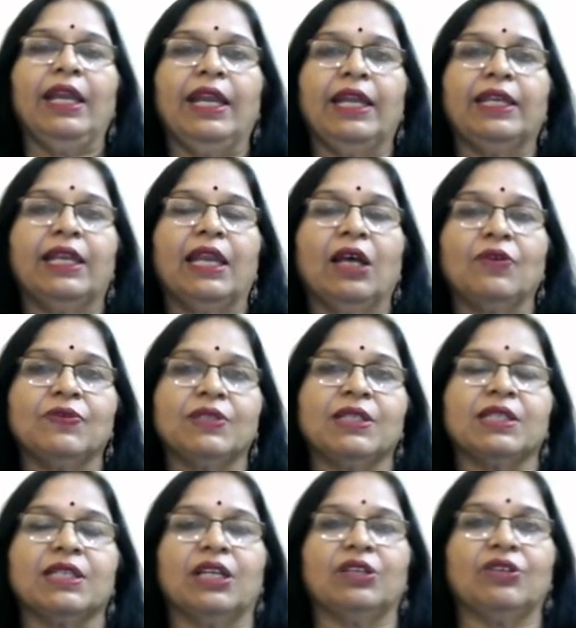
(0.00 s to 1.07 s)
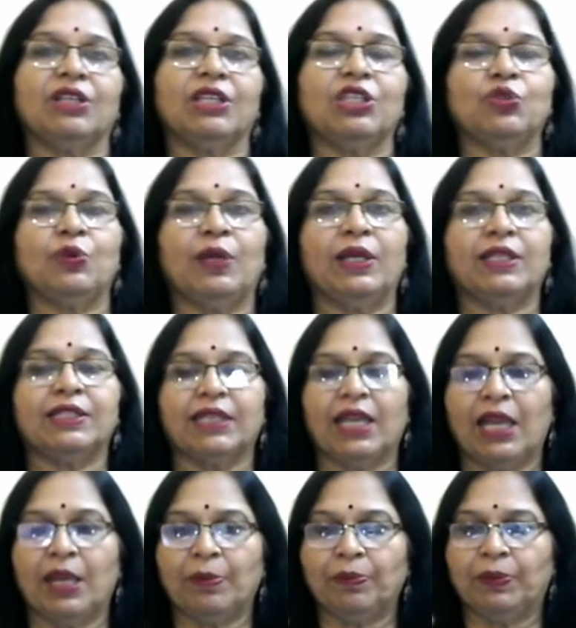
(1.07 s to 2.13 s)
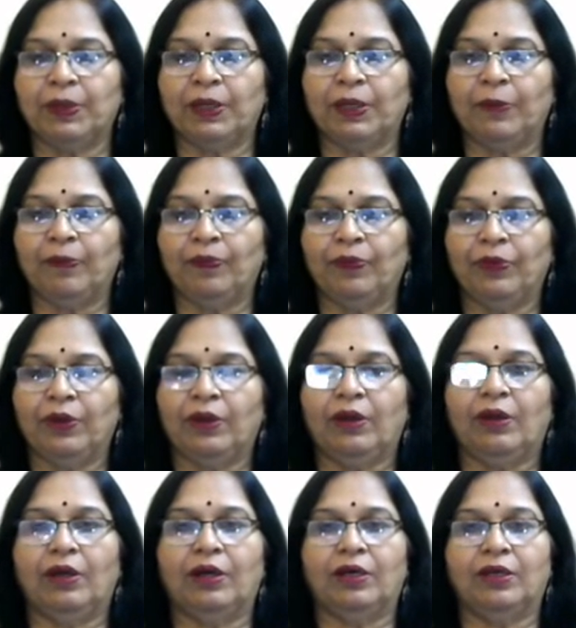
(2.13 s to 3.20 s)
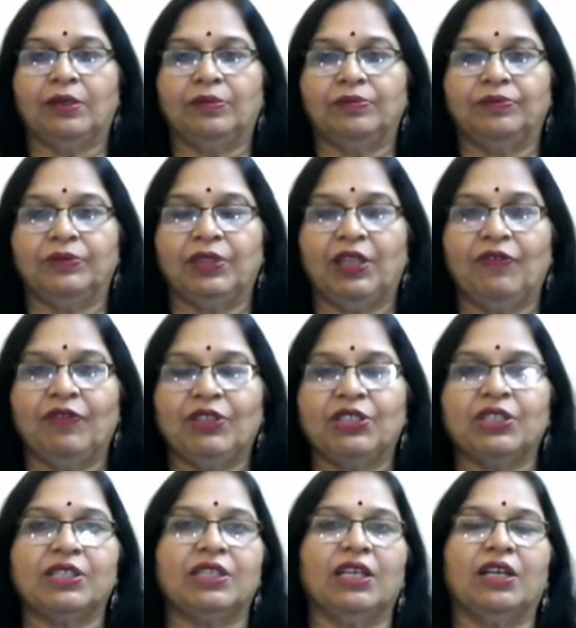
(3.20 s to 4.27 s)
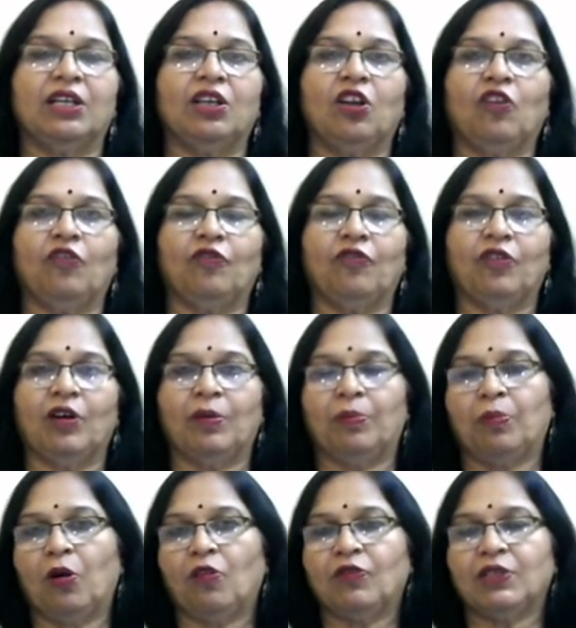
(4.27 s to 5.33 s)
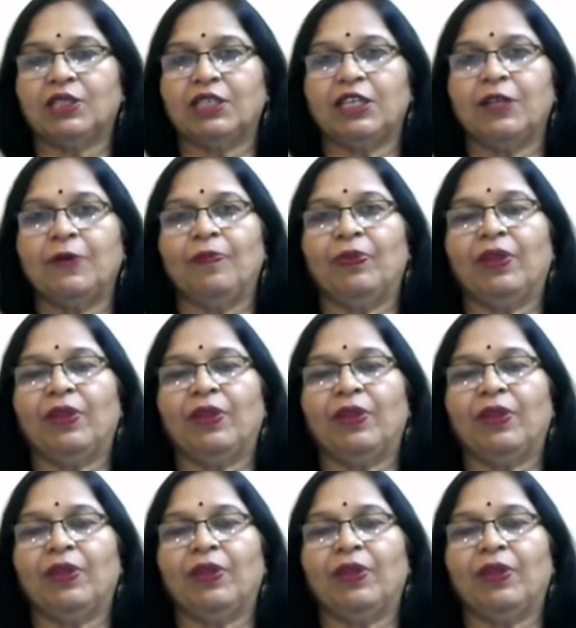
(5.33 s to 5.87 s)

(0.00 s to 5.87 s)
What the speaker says: It allows these countries to escape the vicious circle of poverty,